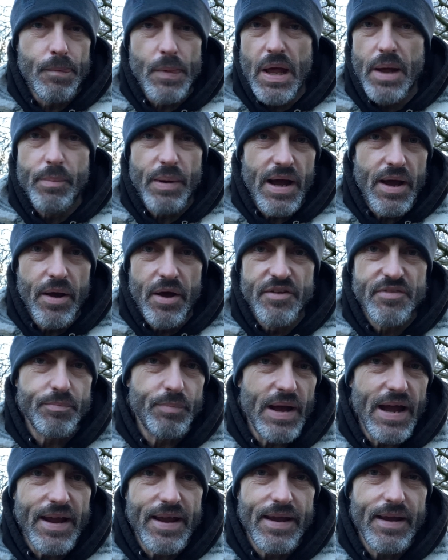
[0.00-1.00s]
about us
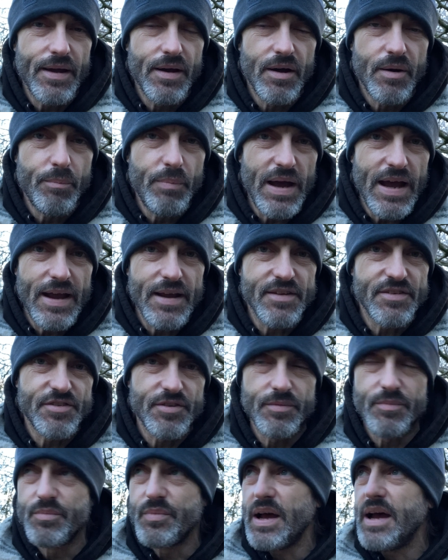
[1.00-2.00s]
packing our bags
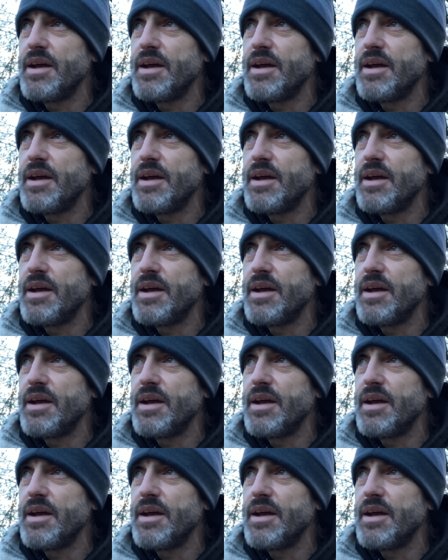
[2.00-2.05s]
and,